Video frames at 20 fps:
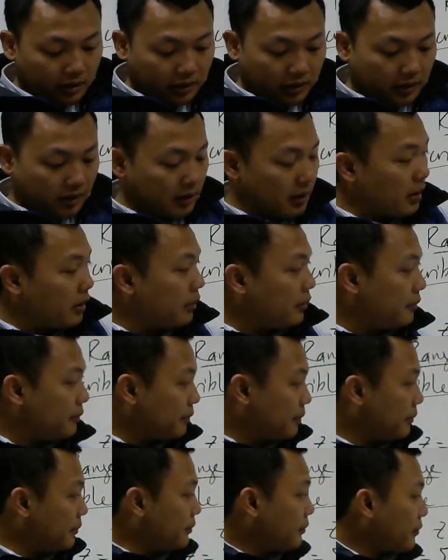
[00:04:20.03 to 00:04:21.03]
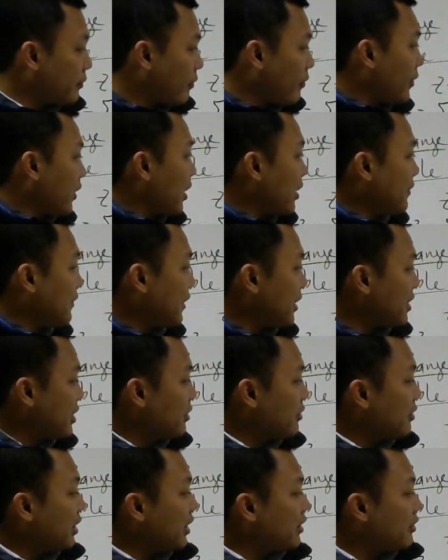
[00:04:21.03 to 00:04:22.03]
So first
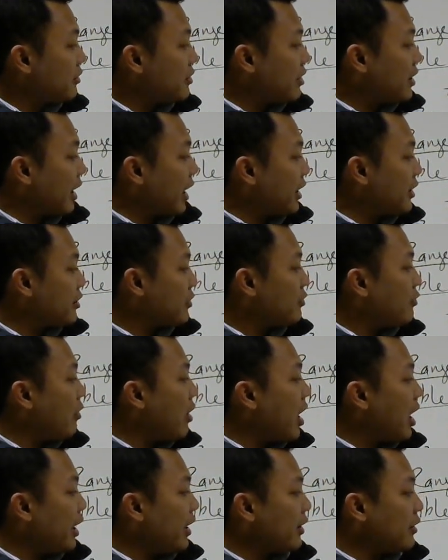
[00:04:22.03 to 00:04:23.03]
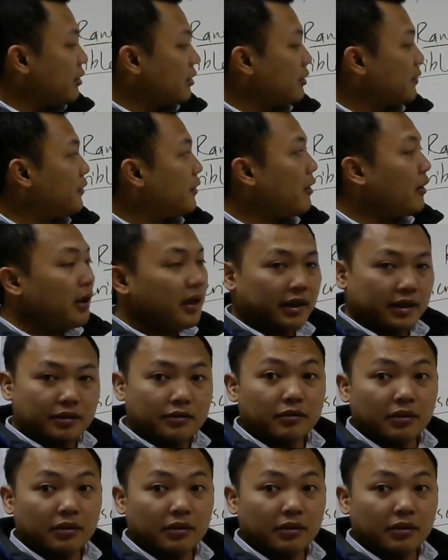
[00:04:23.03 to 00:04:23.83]
you need to sketch y equal to 4x,